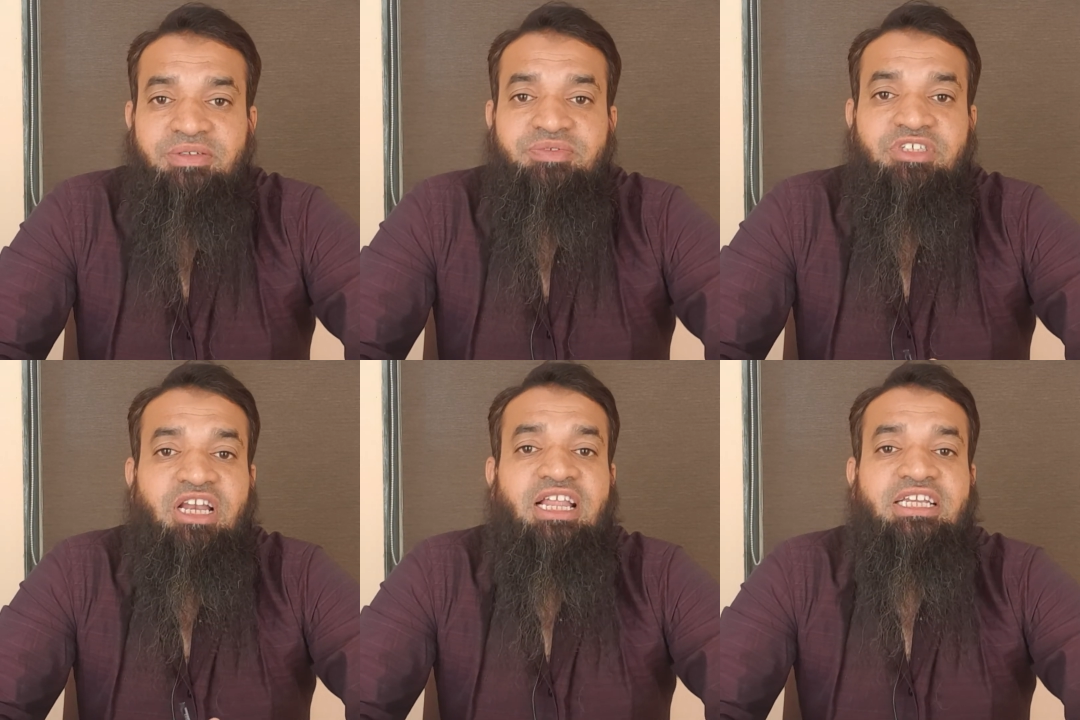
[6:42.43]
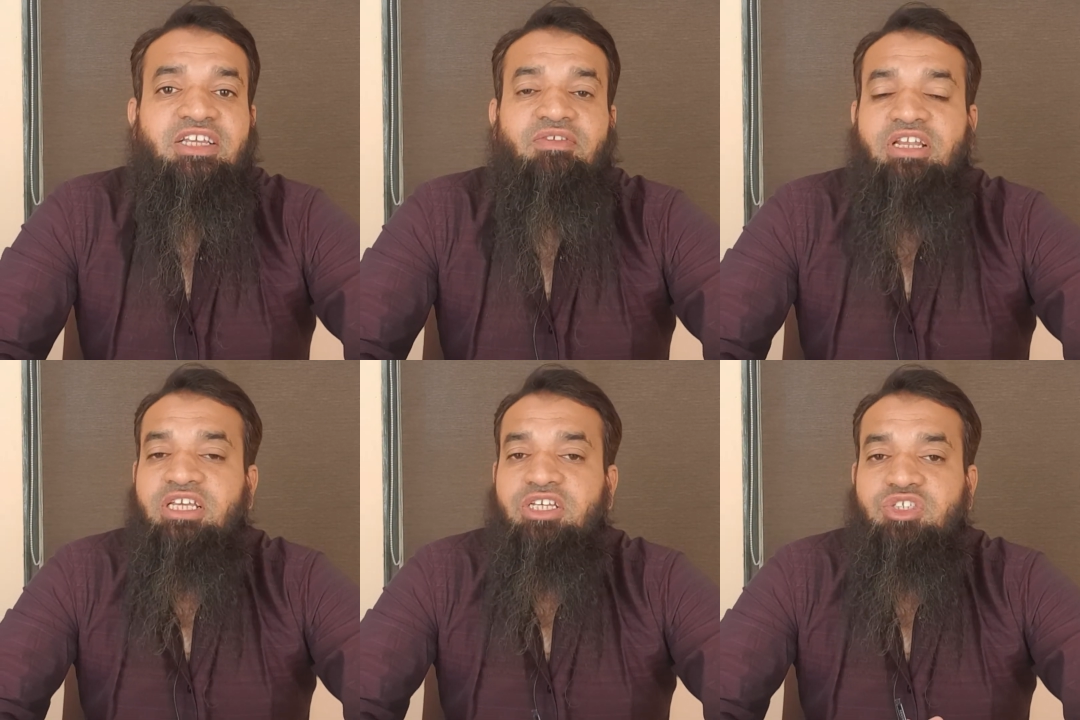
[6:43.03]

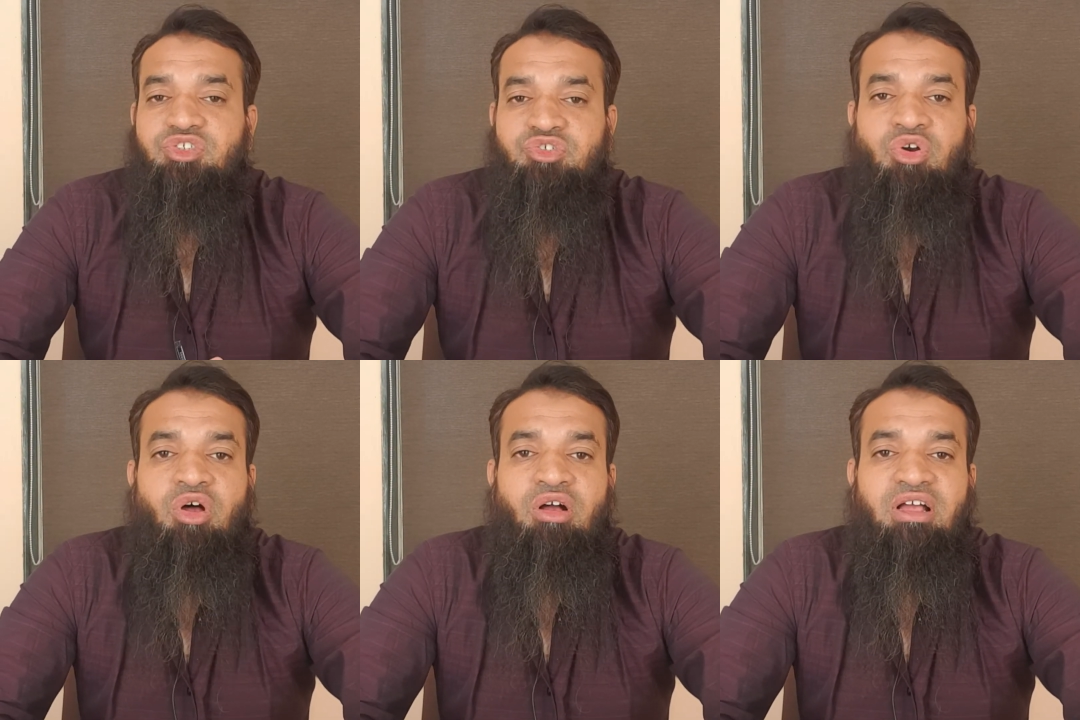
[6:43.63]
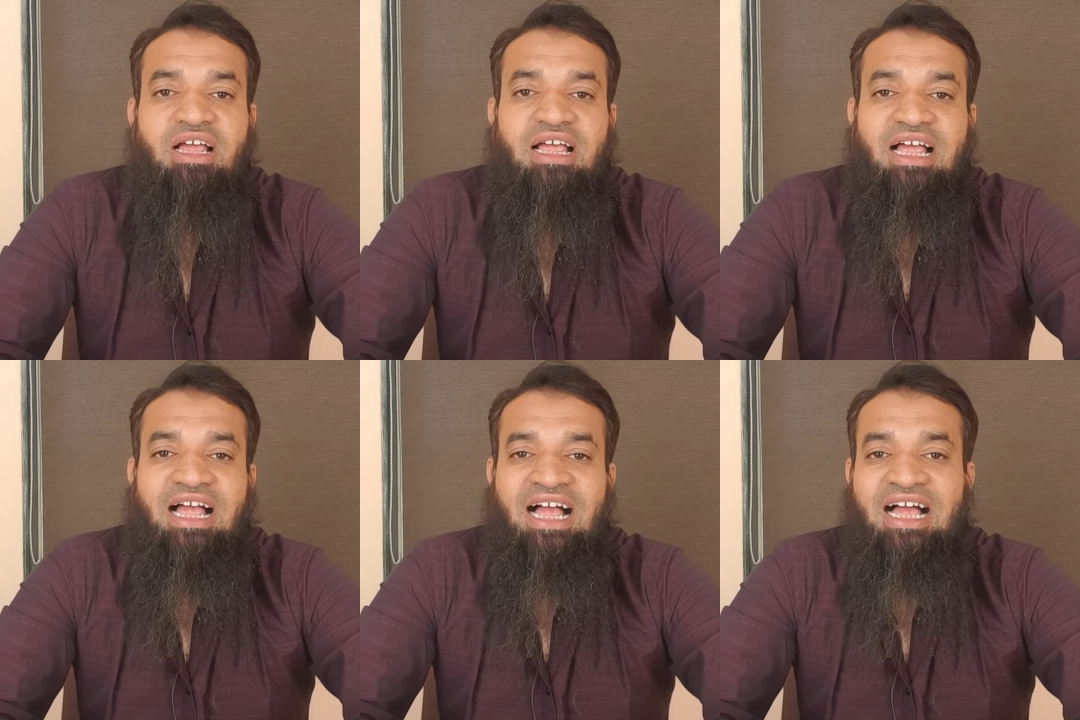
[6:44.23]
relatively strong
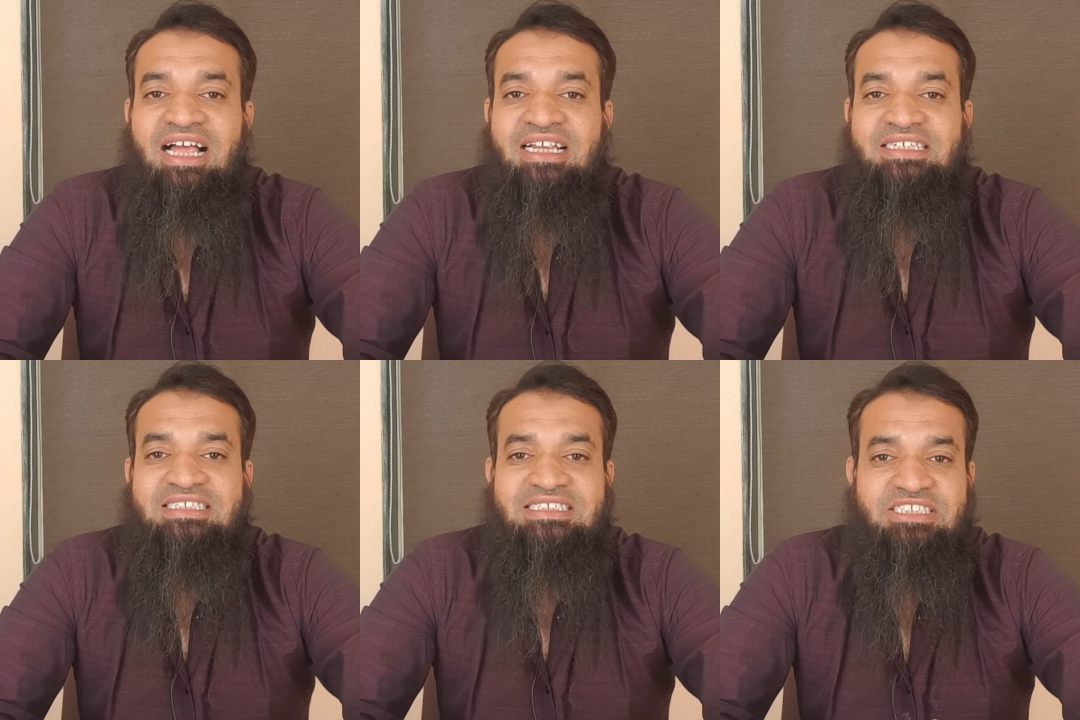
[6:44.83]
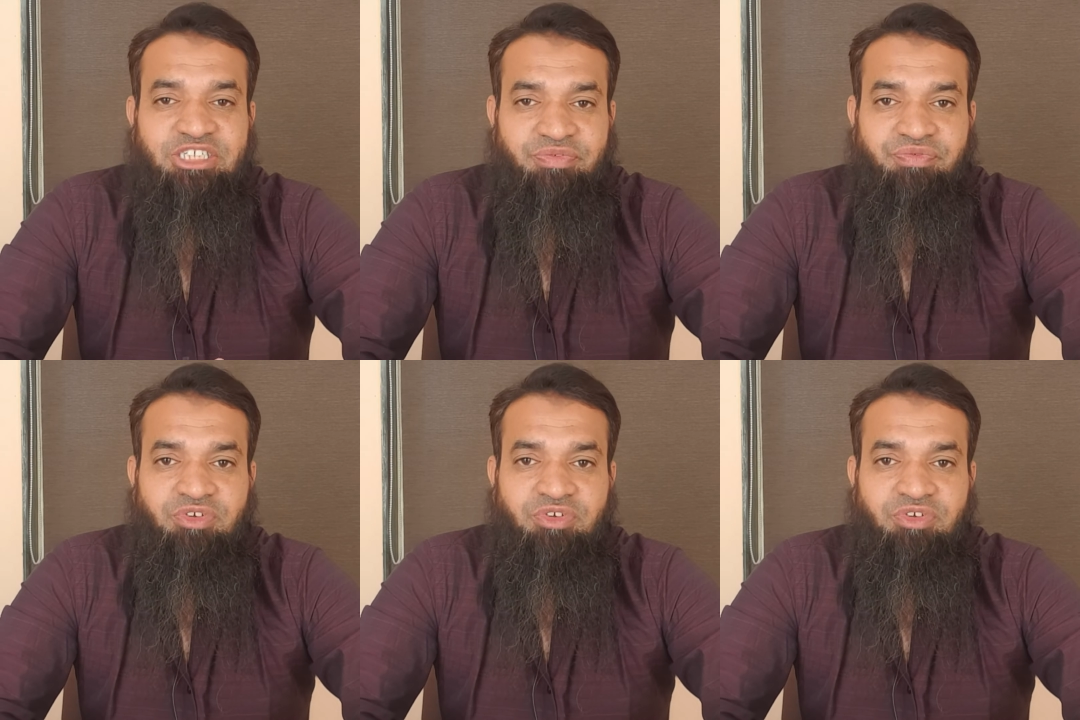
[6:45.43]
and stiff,